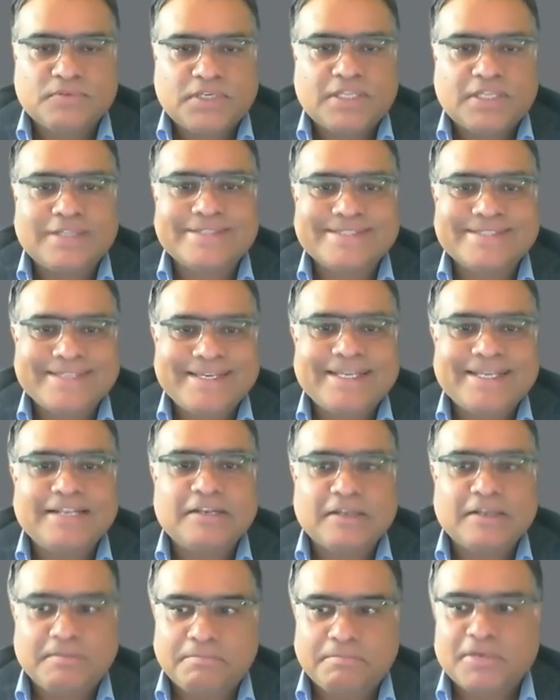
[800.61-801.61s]
we'll see
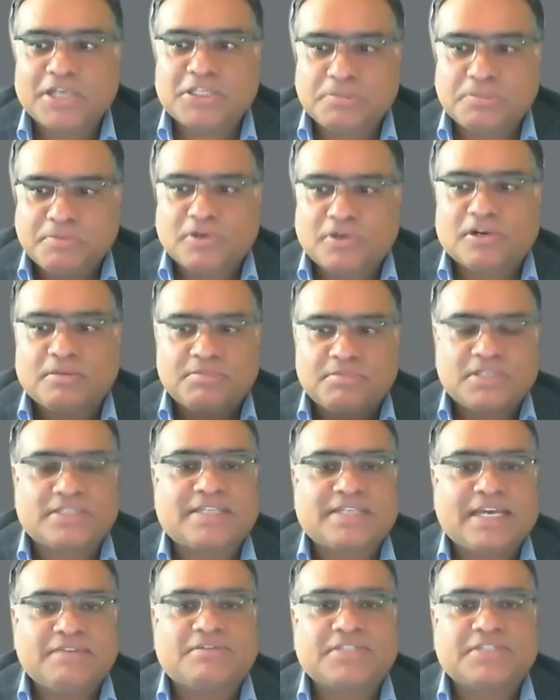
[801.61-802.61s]
much more of
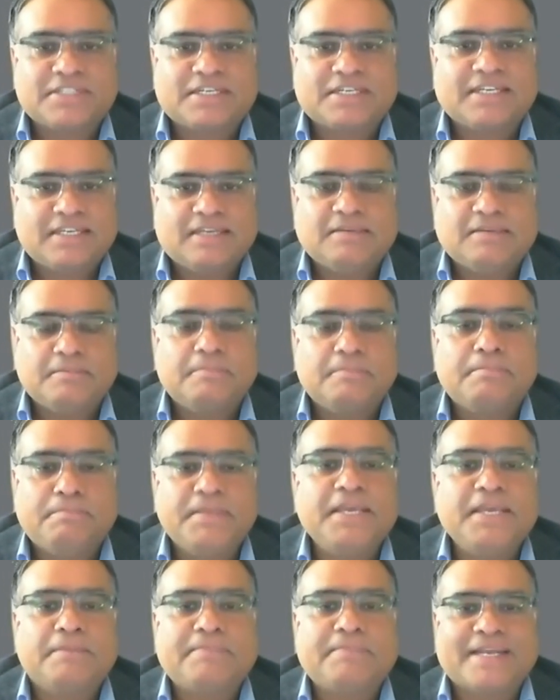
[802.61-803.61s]
this diversity
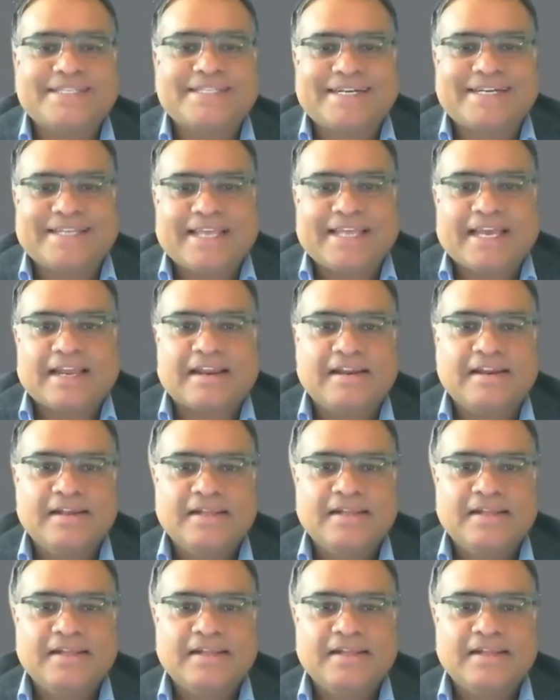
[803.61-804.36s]
being present there.